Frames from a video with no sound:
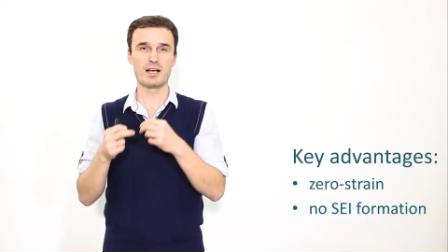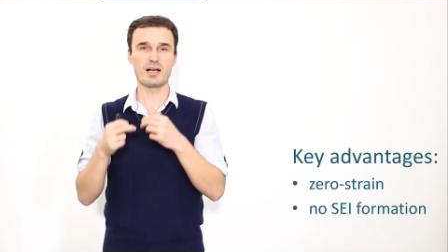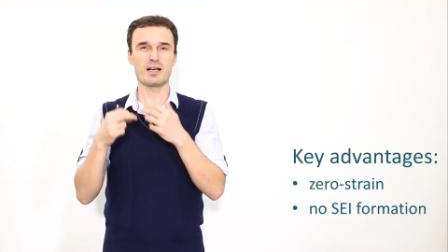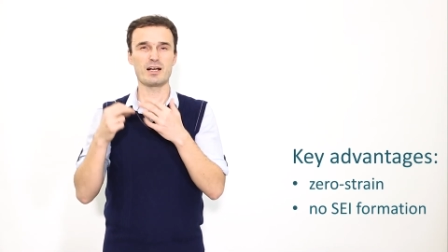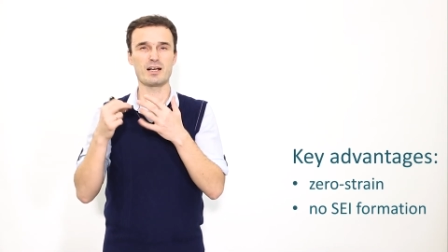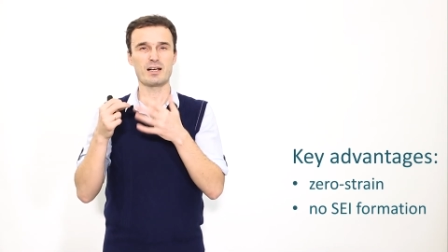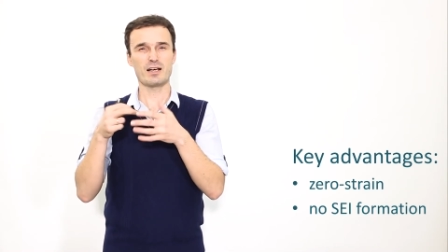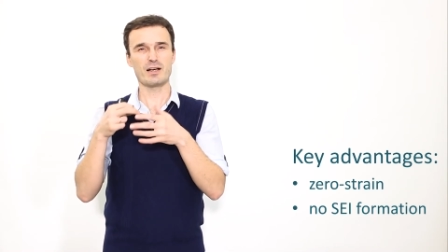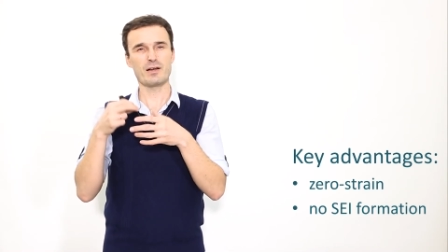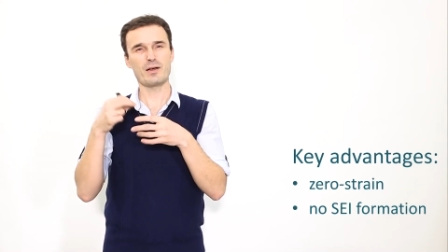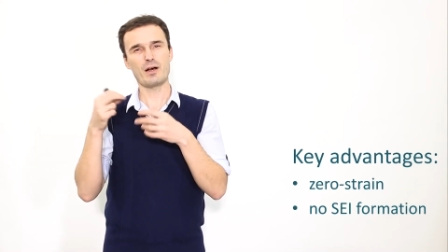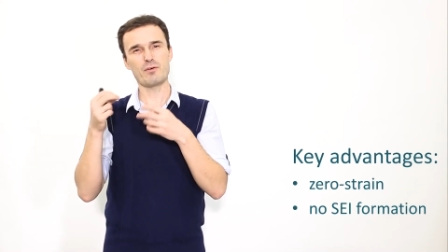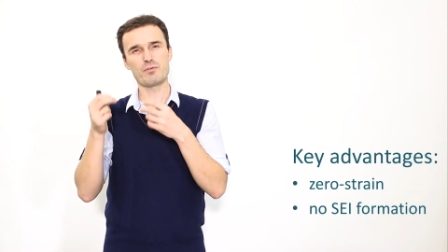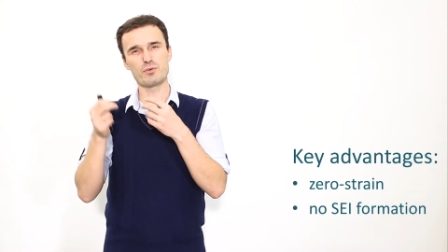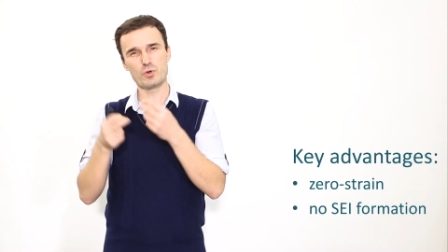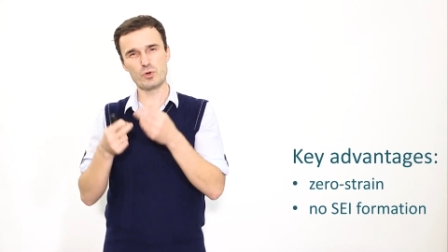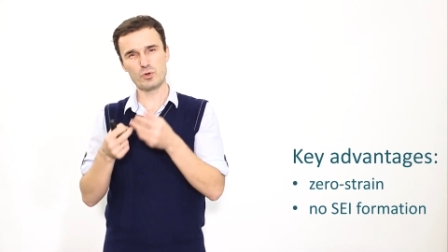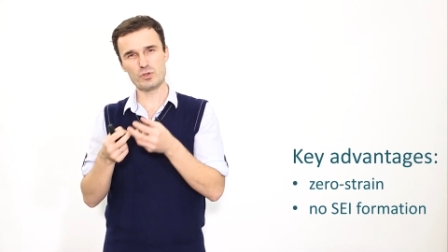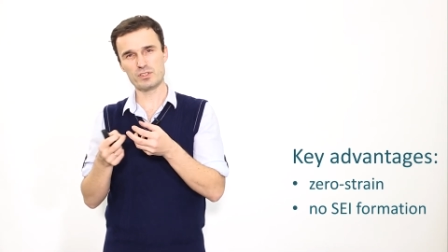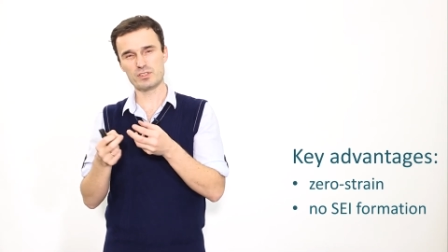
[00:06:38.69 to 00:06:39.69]
Of
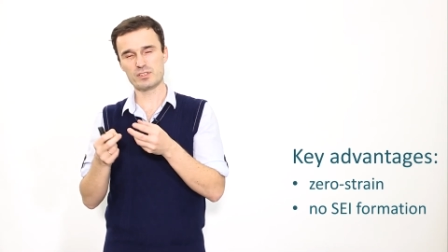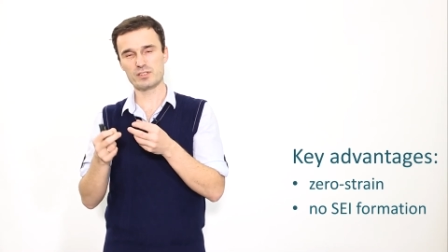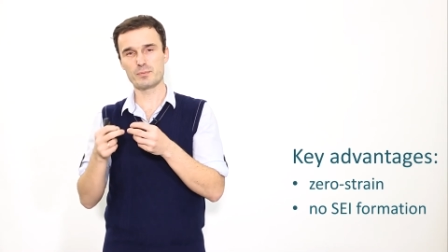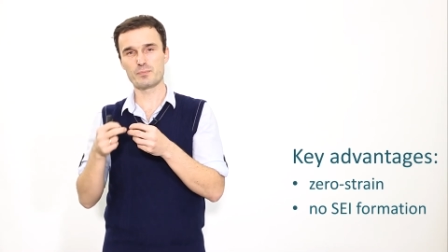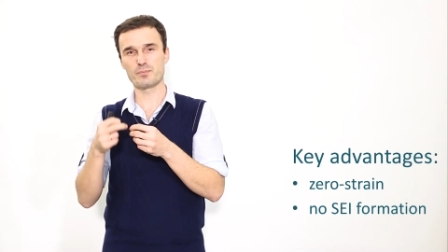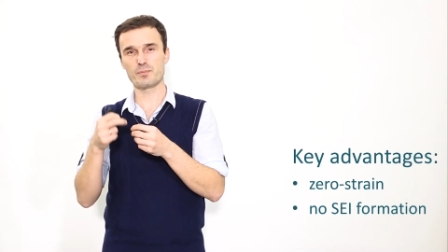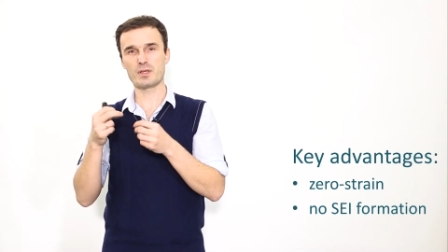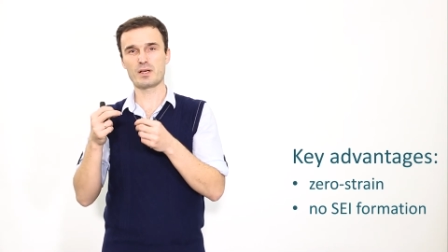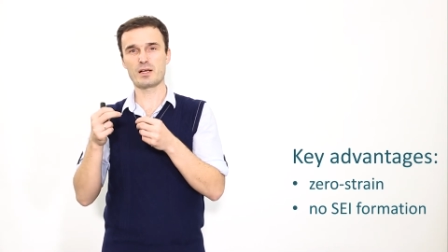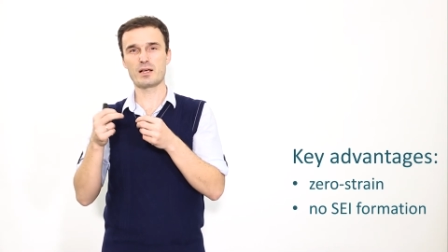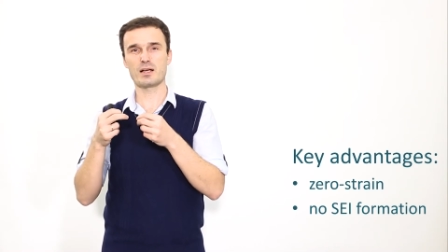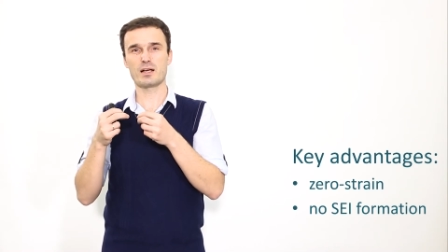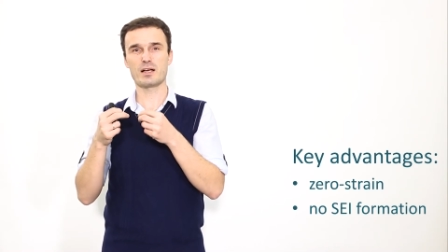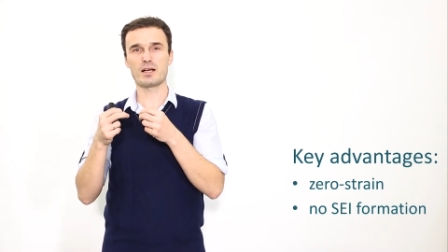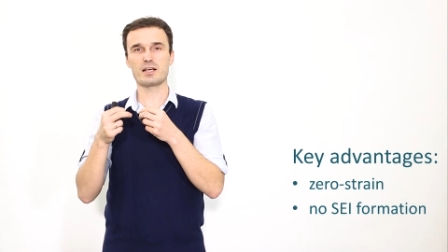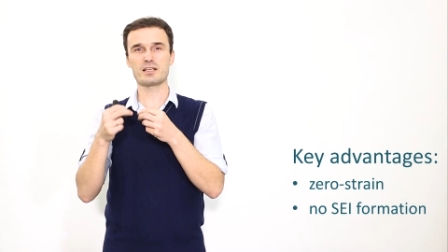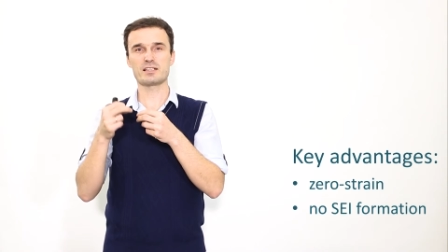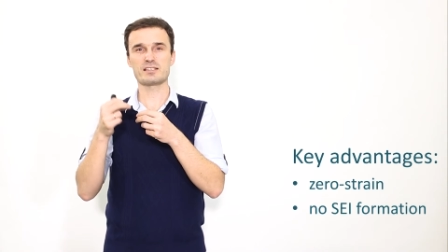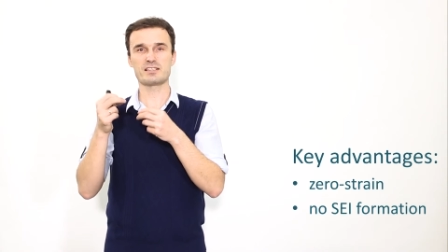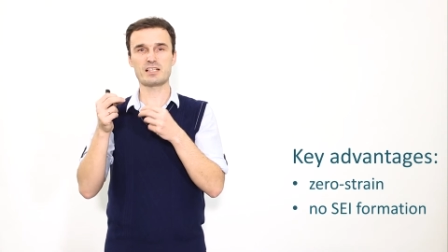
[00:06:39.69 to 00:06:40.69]
course,
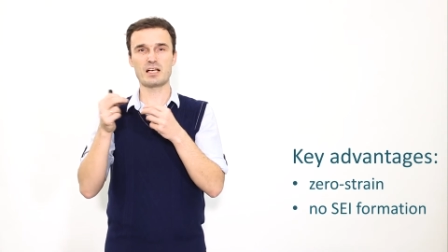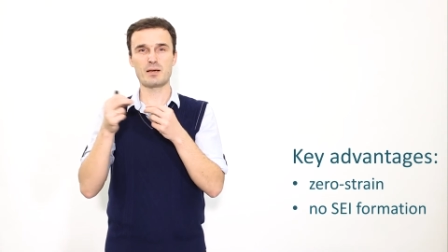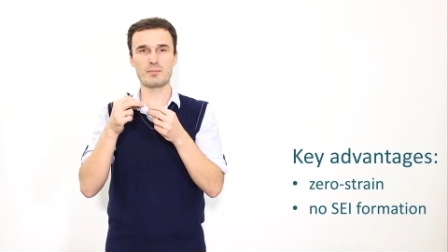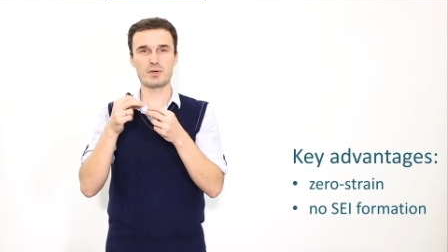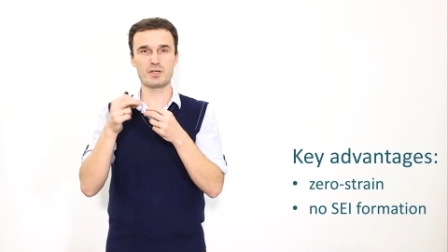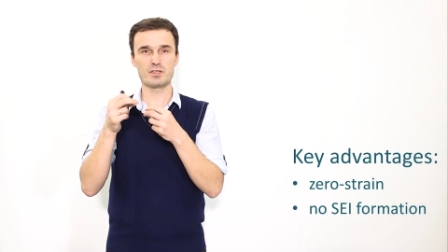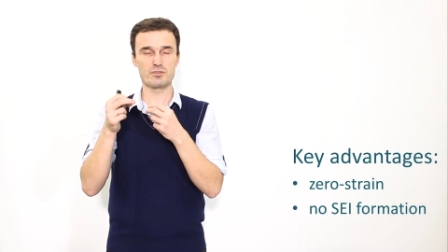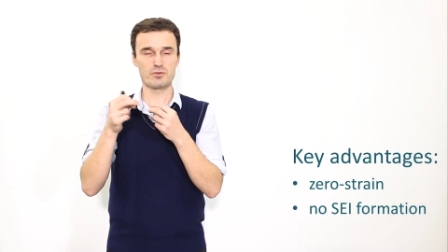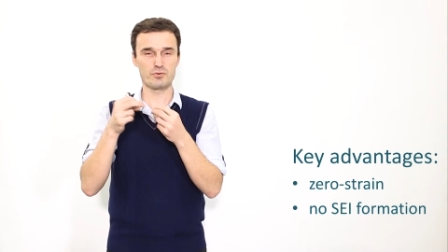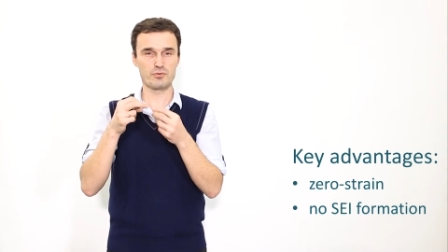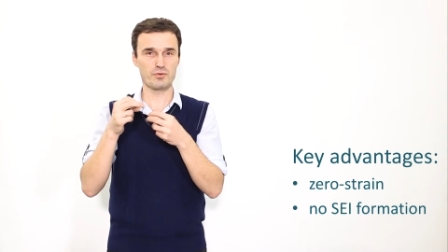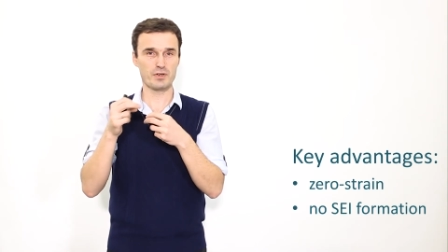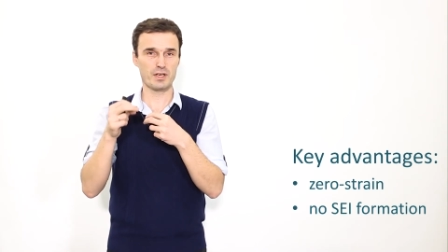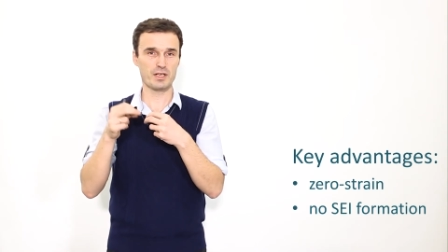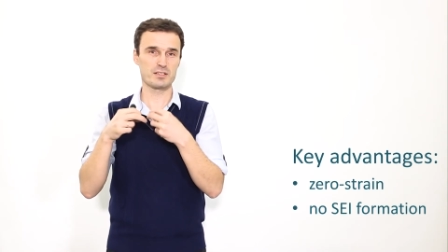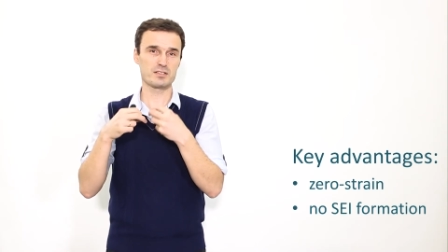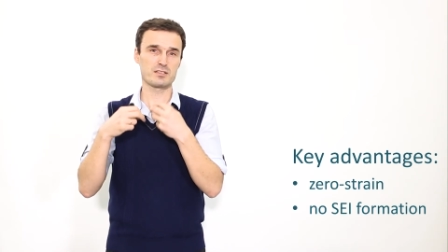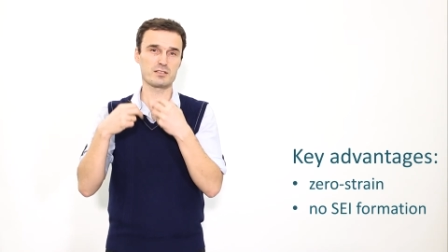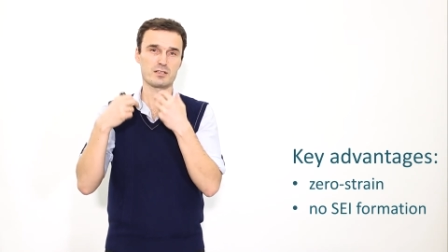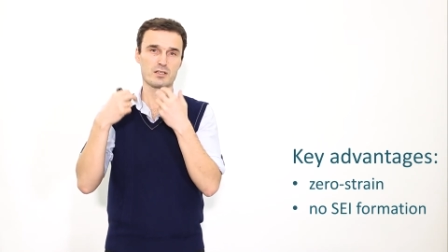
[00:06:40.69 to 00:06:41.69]
some
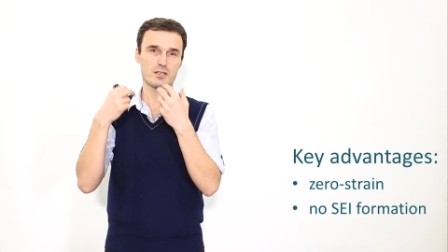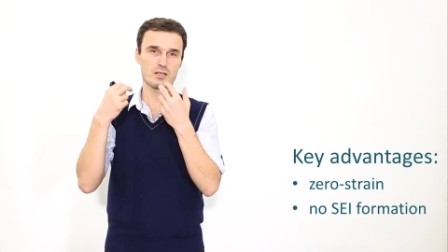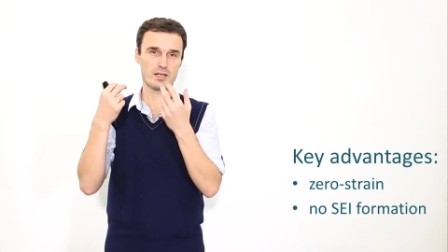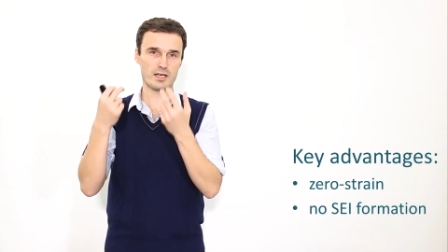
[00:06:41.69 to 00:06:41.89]
interface